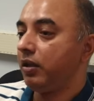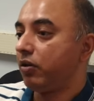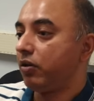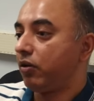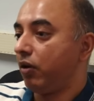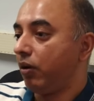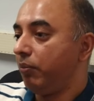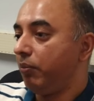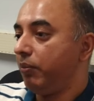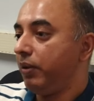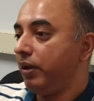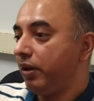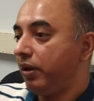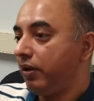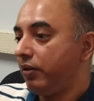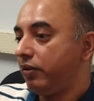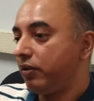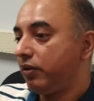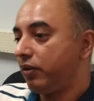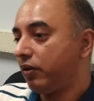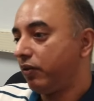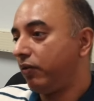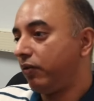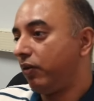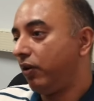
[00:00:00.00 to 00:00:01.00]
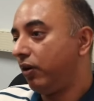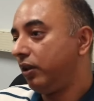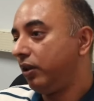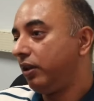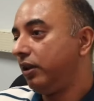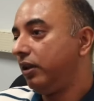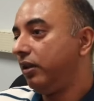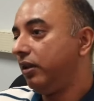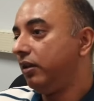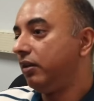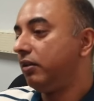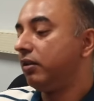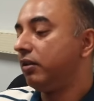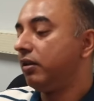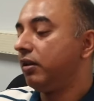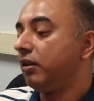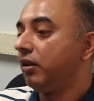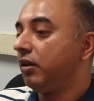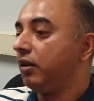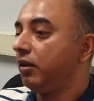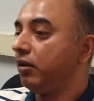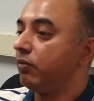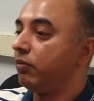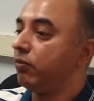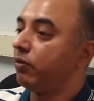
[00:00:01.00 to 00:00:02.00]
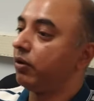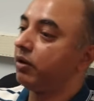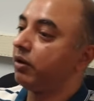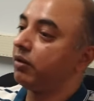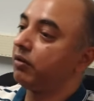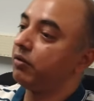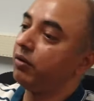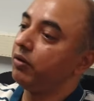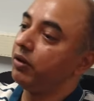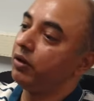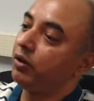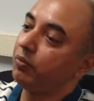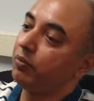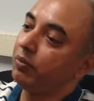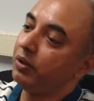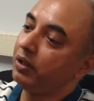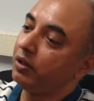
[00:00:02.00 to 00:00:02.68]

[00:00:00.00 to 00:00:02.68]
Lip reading: The combination of all these is what is going to